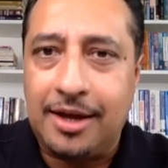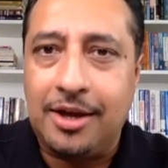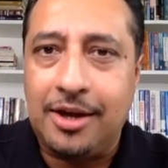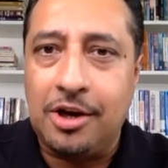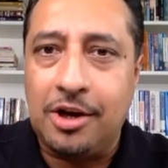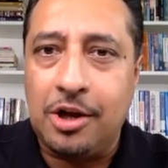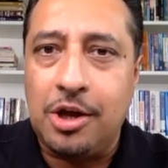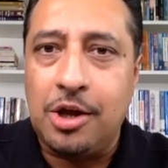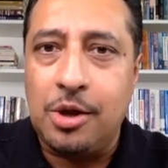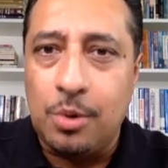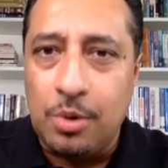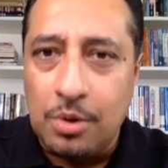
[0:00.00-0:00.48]
You know,
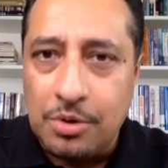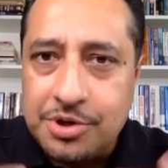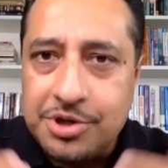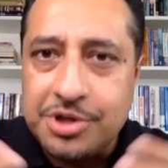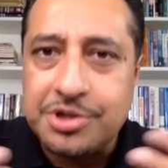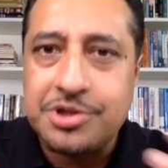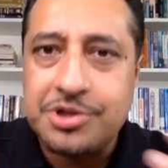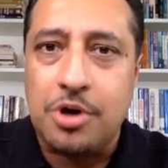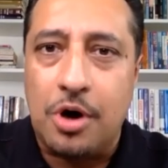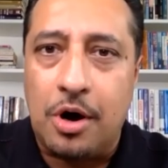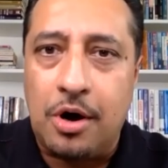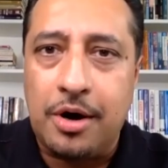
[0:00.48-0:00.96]
you were
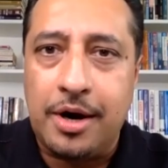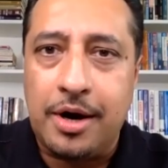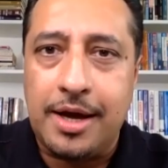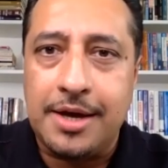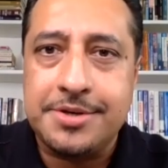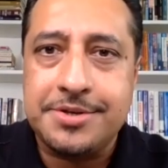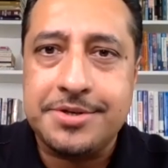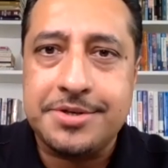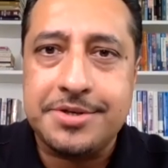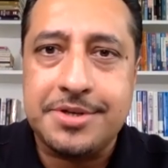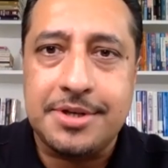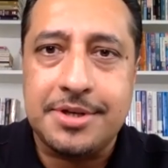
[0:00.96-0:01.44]
just
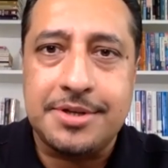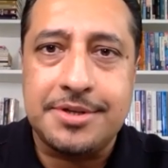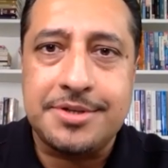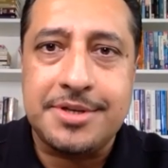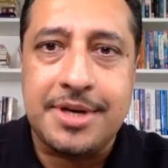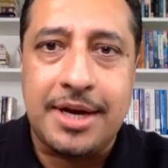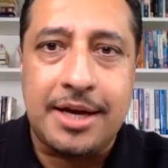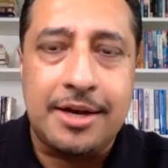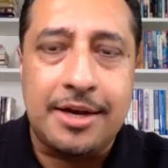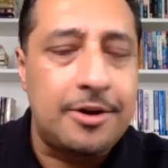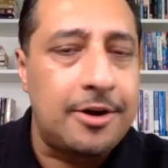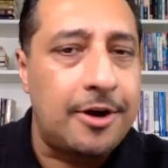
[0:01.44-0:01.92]
honest and
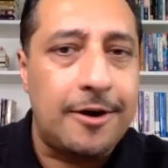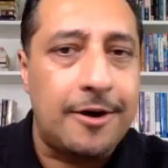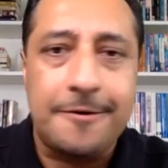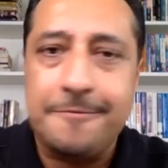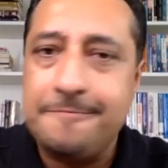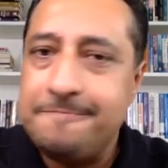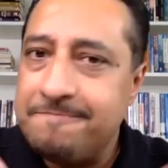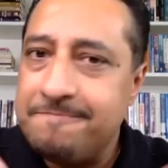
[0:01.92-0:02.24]
said, look,